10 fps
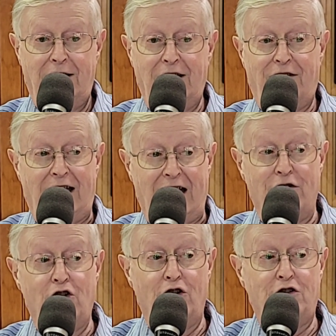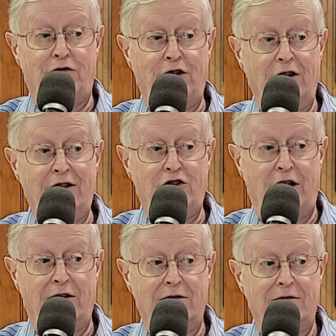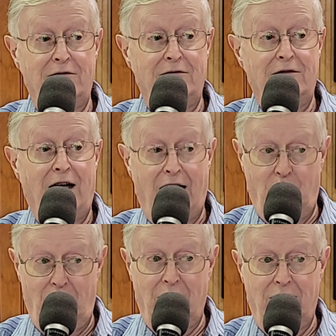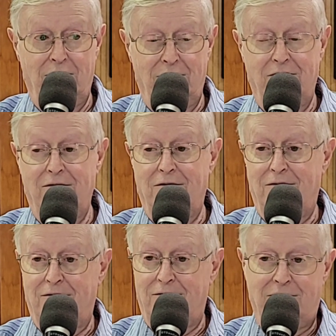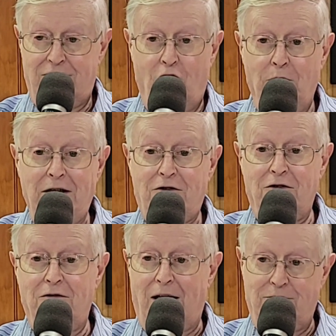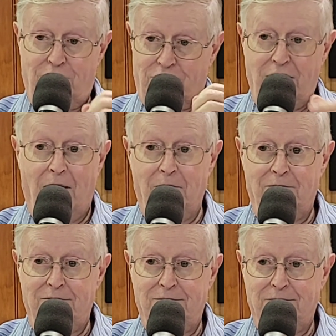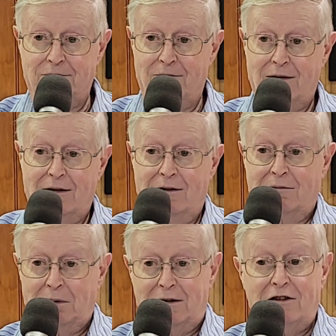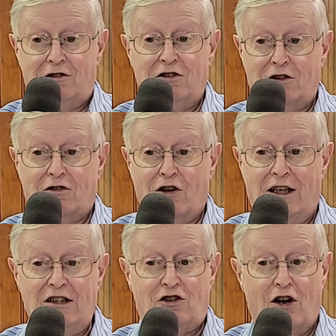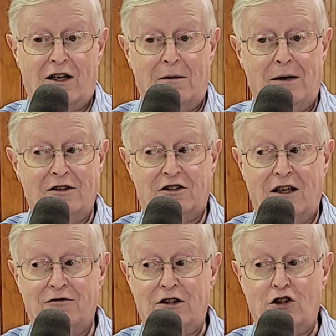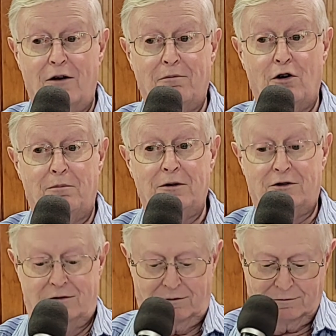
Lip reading: If I haven't hurt your feelings yet, I will. Don't mean to, I'm just dumb. But he's talking about stuff that's on purpose.